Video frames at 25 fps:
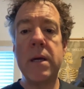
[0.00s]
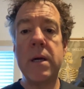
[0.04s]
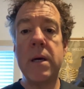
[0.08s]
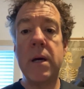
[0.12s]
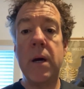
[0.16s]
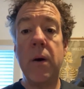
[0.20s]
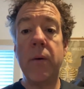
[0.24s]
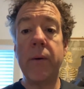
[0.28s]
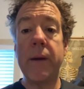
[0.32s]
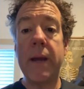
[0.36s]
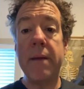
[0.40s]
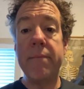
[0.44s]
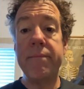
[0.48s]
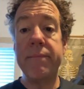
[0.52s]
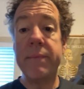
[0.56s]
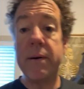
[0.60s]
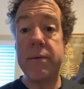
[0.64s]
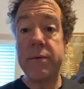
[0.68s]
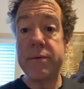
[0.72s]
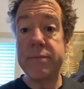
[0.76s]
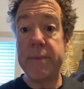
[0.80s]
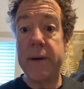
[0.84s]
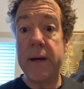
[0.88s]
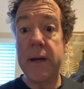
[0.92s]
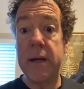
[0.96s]
Okay, that
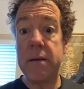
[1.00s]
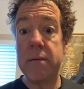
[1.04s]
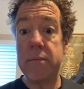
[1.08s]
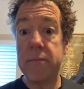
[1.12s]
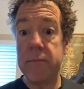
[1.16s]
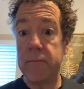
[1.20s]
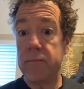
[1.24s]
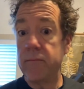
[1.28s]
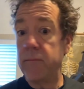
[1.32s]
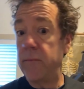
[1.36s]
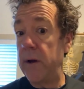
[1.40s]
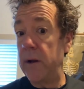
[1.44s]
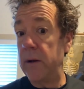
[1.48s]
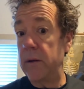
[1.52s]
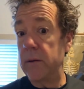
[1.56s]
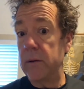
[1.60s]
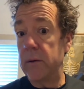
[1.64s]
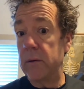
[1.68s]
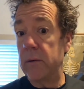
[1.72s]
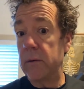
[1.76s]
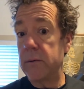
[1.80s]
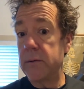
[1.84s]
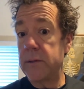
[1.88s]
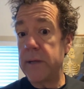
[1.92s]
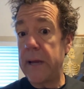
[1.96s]
was my final
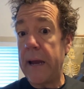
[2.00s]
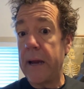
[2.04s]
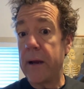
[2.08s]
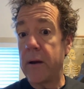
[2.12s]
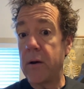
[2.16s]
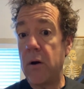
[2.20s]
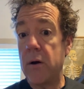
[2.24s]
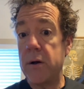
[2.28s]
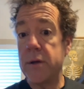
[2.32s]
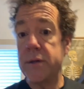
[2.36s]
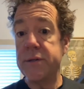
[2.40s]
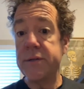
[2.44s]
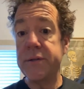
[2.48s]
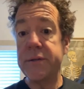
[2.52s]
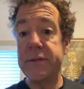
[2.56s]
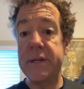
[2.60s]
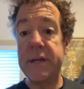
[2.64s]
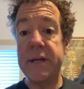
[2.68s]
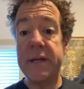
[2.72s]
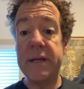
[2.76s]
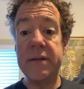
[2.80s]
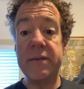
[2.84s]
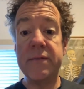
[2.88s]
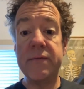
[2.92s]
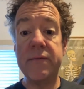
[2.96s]
little tack on to
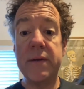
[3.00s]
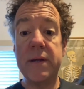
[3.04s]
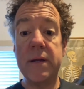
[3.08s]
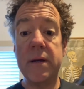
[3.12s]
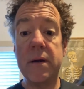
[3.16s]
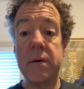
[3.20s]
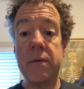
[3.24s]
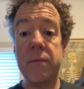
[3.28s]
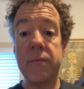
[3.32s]
today's video.